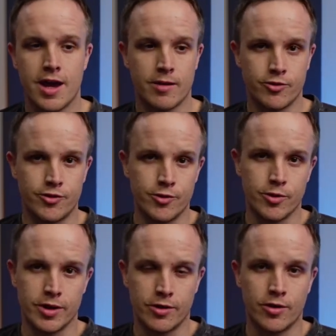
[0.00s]
I'm just
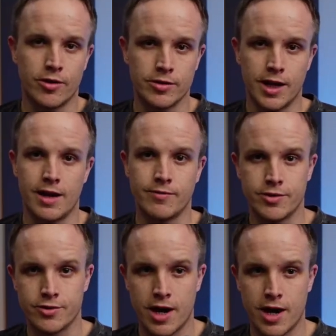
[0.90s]
doing it all live to
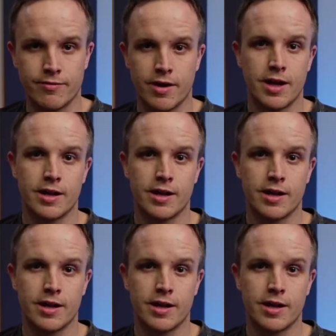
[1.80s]
drive.